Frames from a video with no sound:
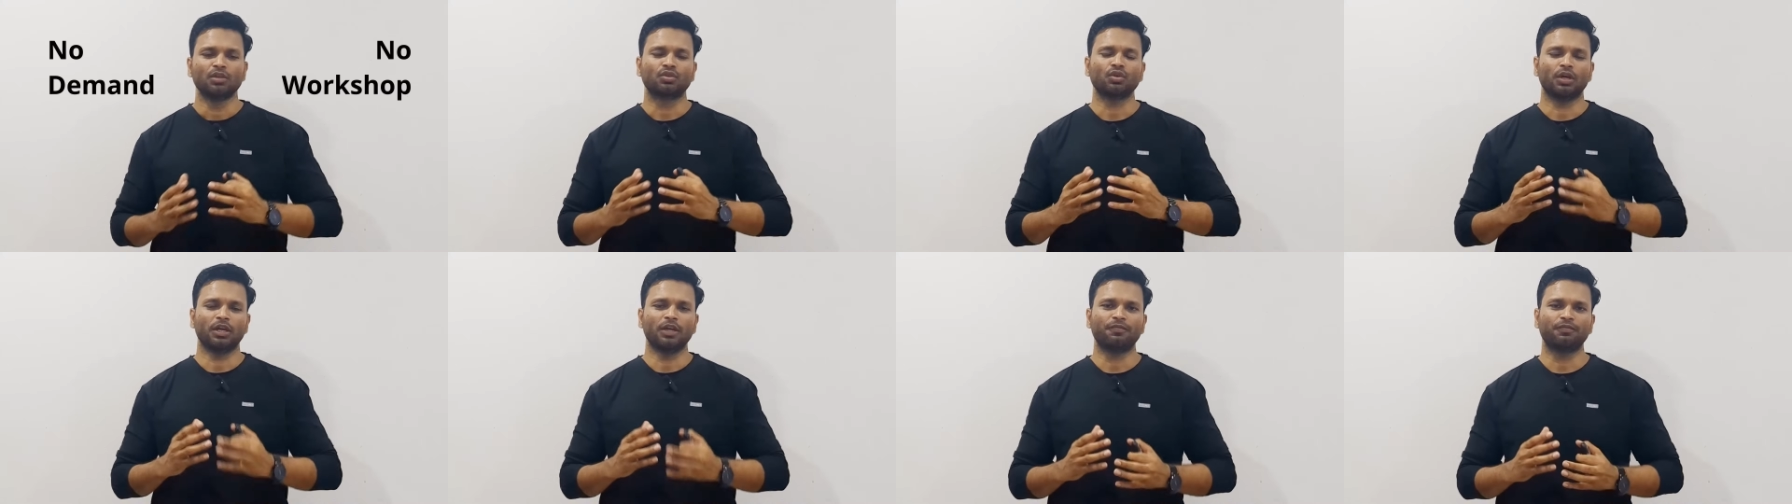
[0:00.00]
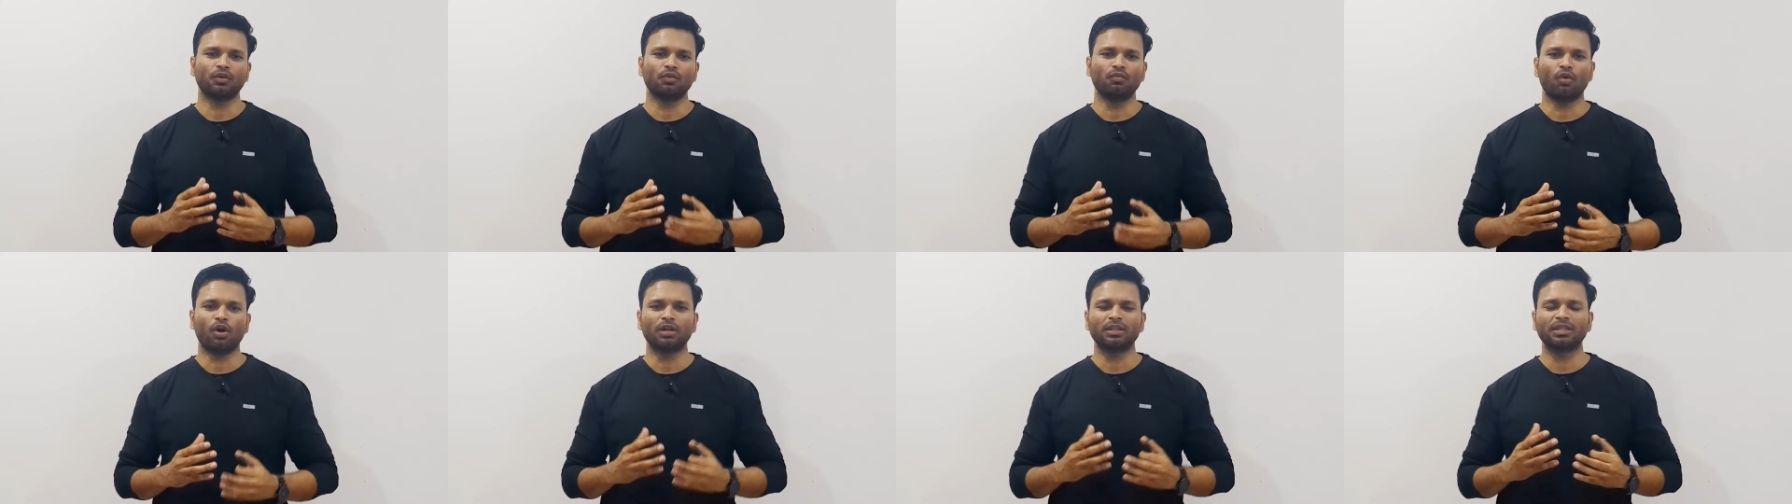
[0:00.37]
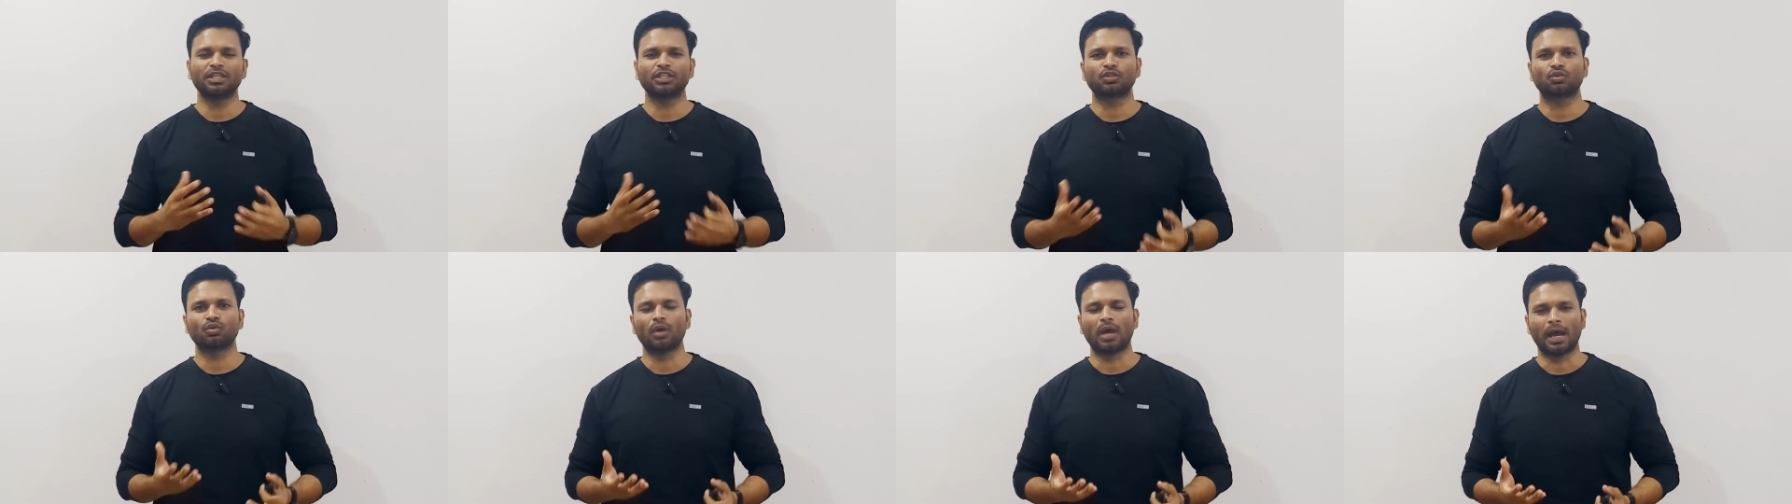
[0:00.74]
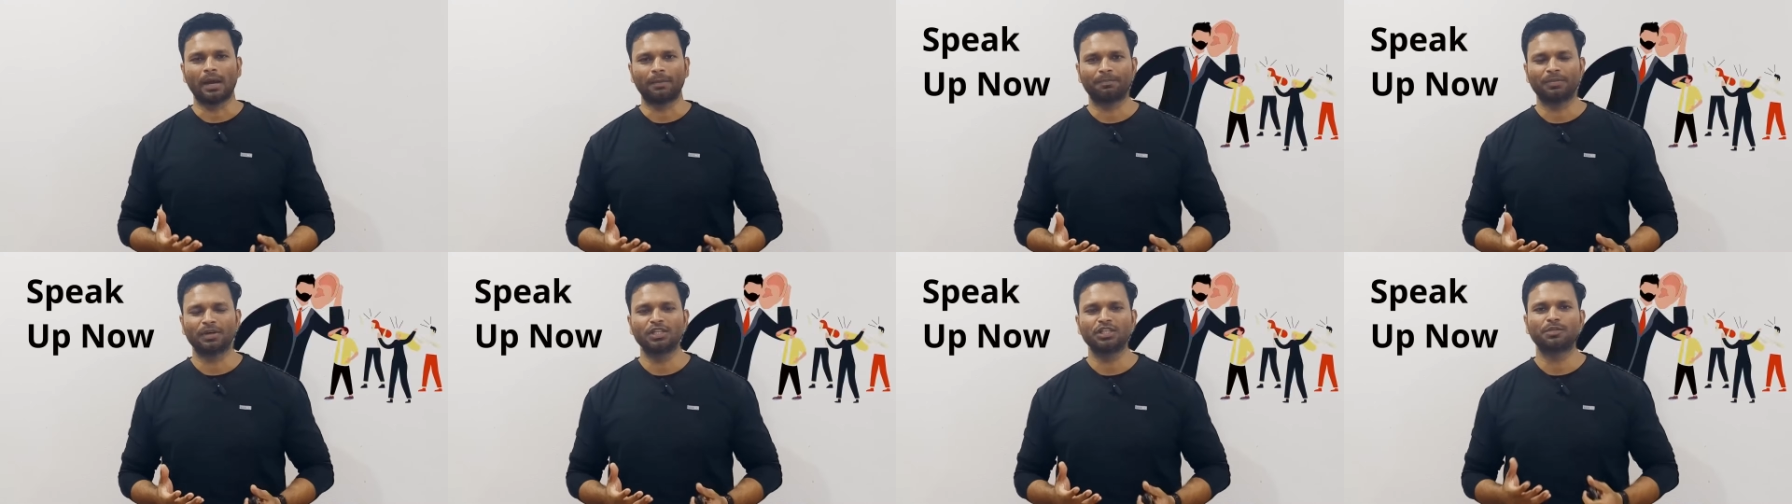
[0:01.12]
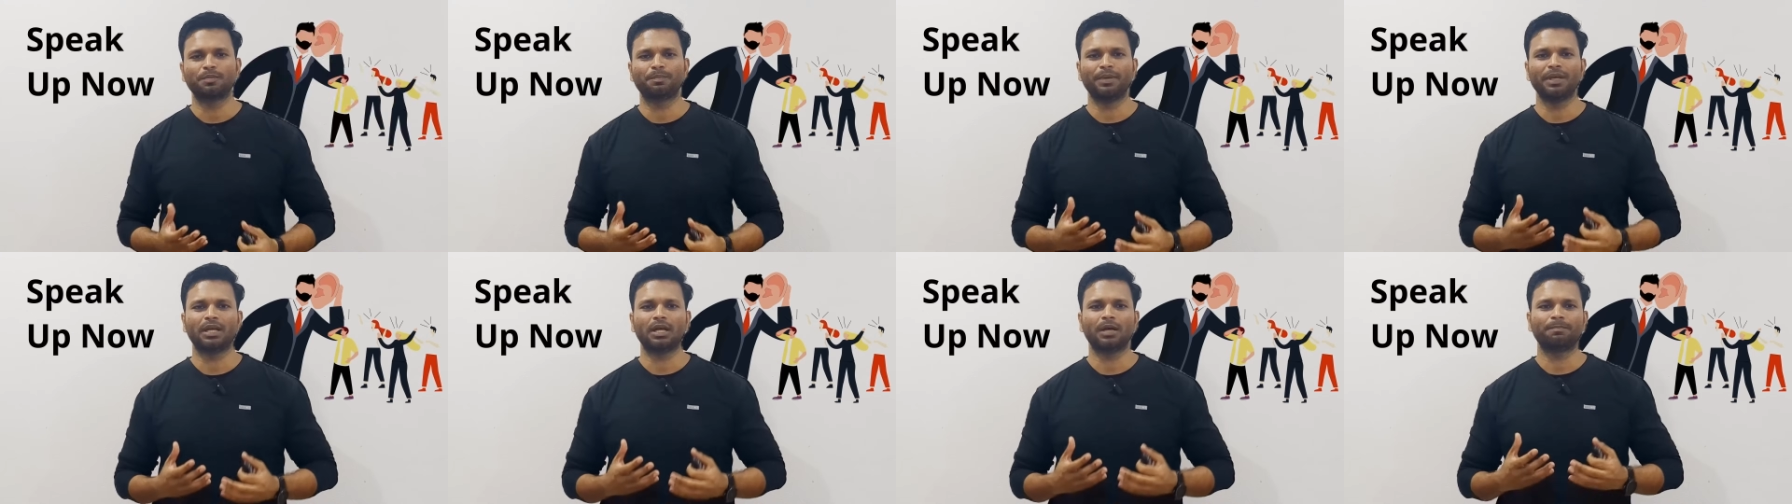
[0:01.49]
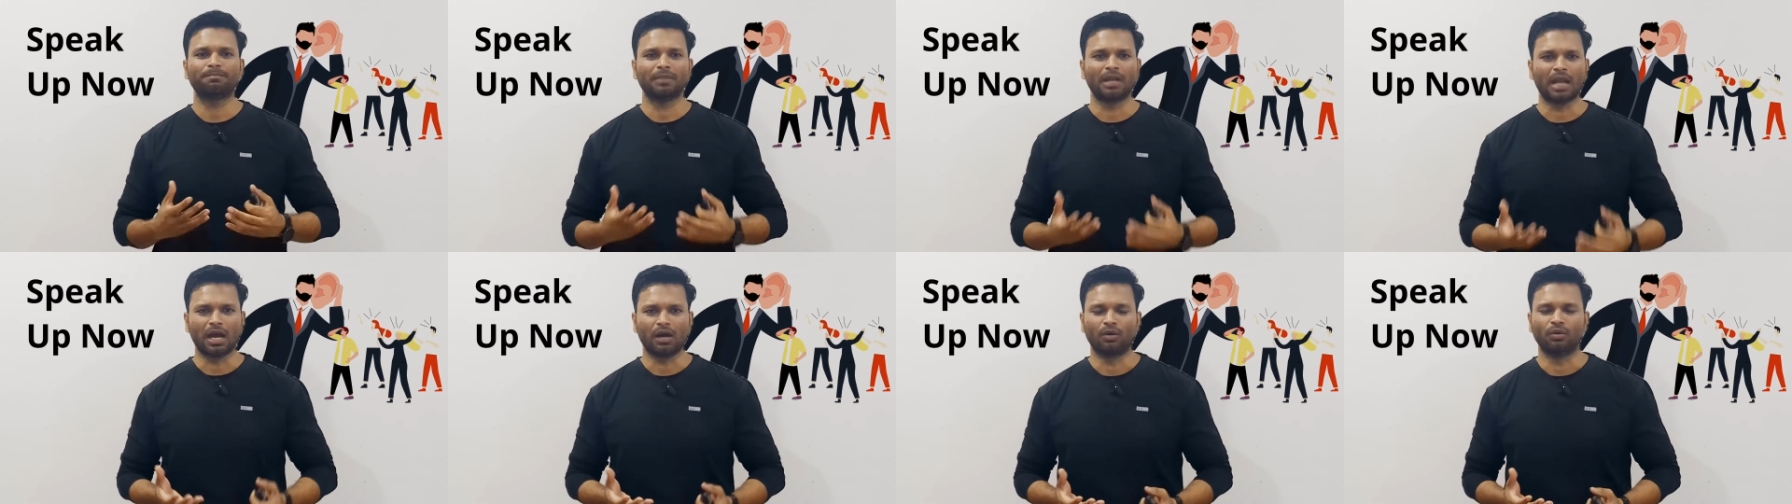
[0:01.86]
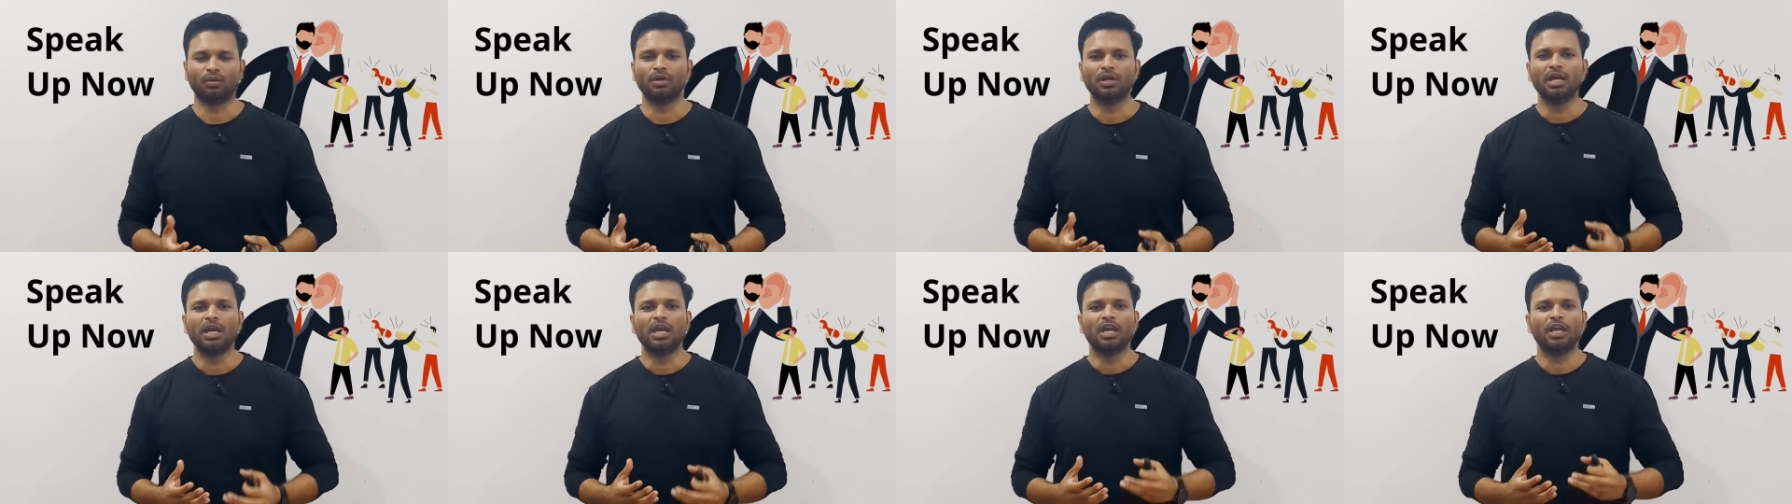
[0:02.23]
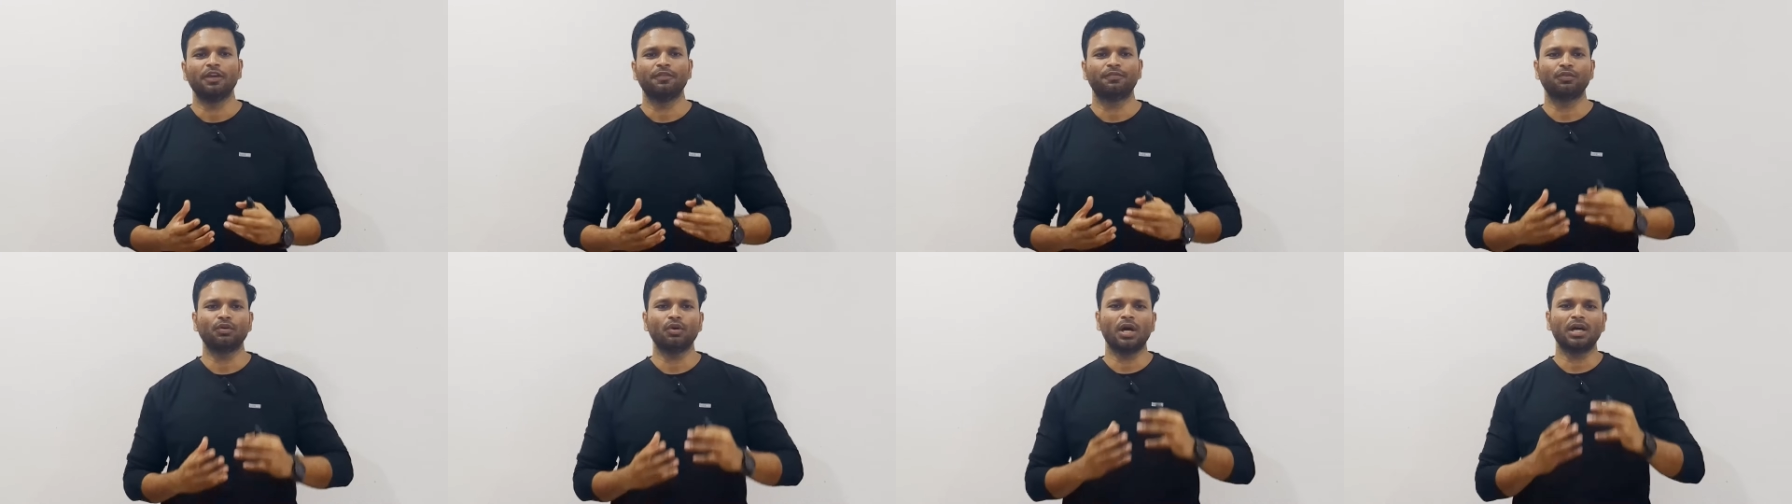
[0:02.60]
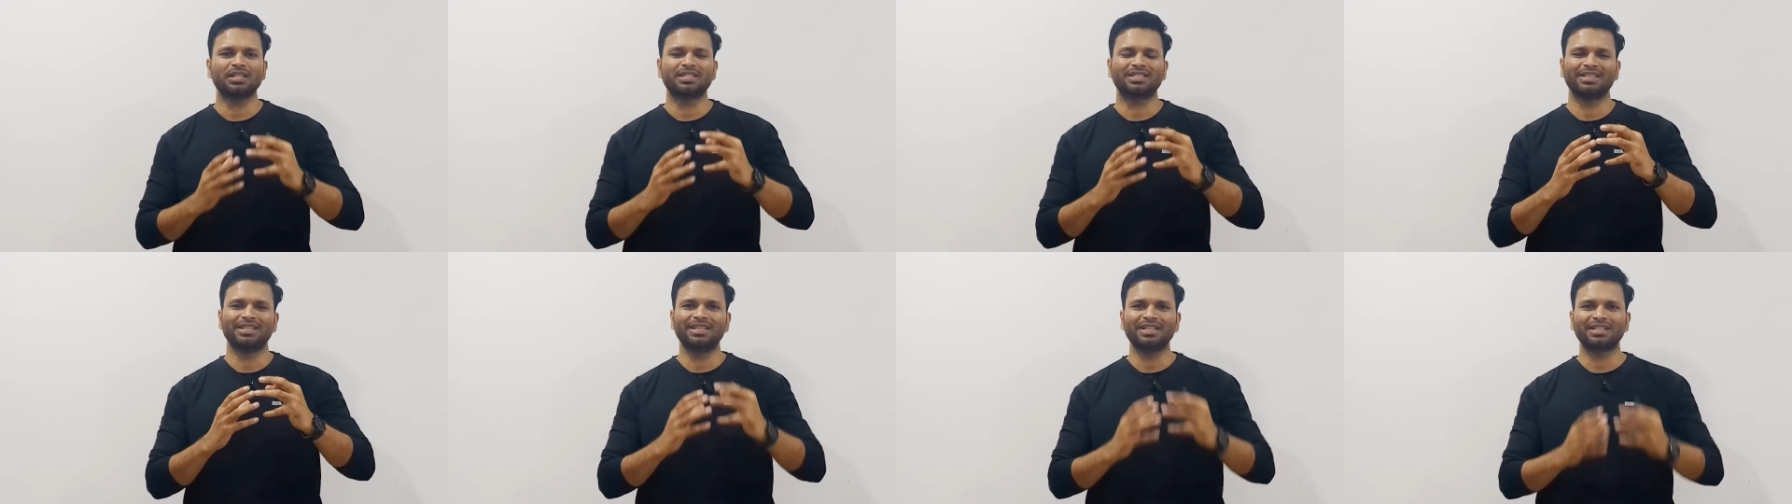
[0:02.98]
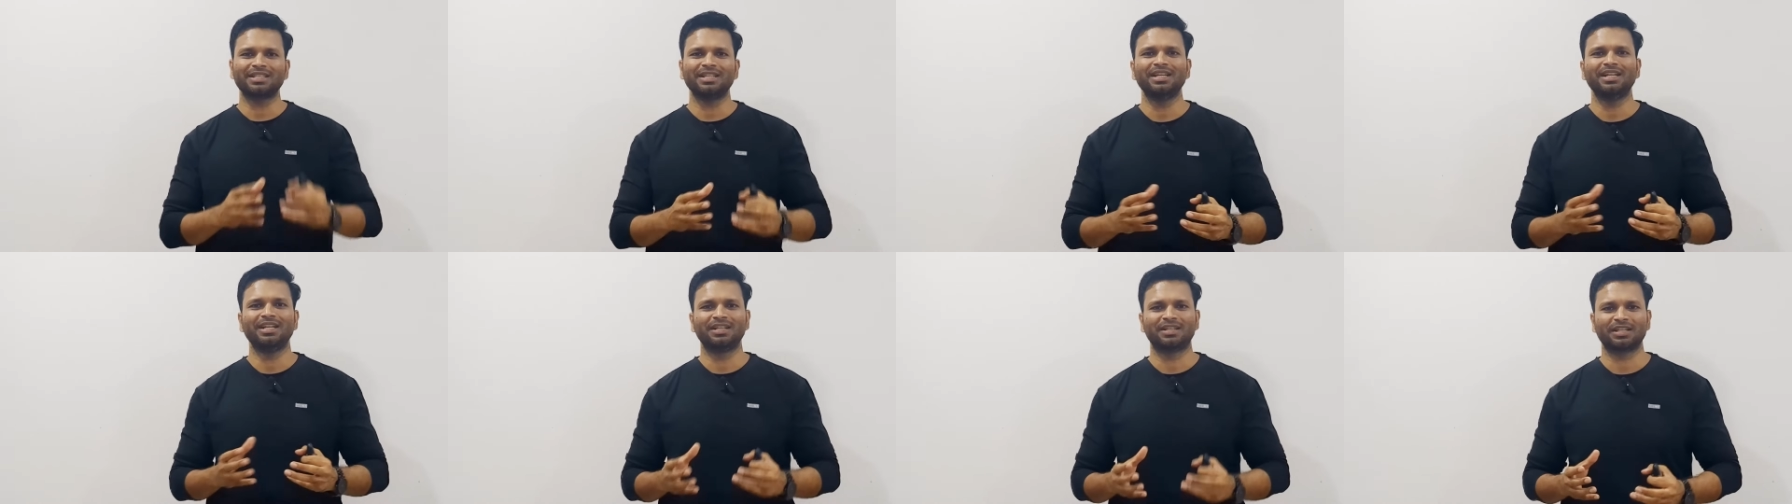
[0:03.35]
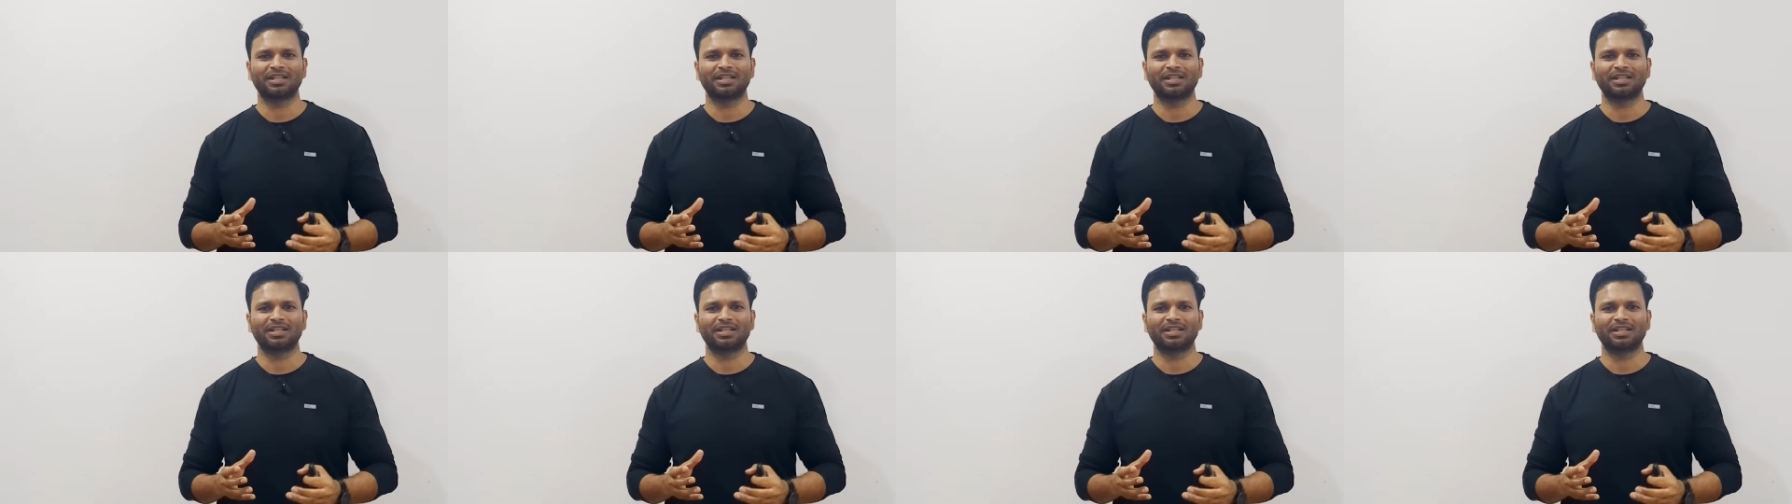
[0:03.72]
So if you want this to happen, speak up now. If you are seriously